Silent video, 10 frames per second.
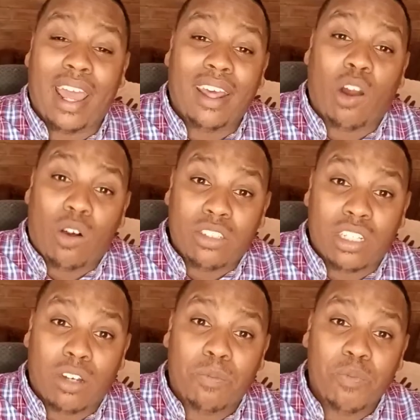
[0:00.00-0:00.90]
And
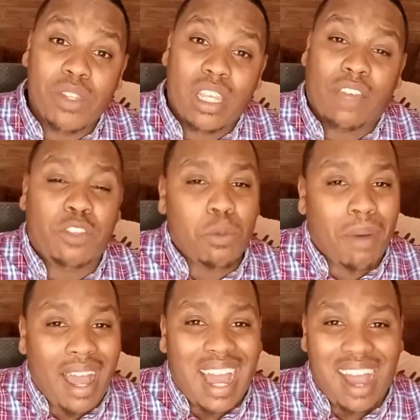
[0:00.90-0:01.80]
also, if you
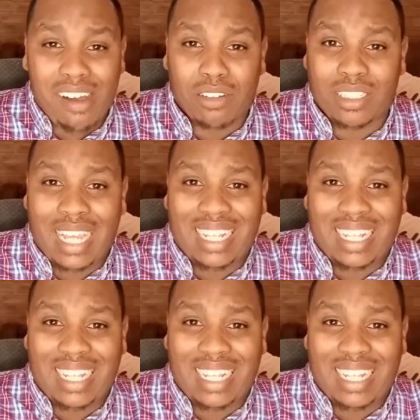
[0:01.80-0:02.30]
buy a house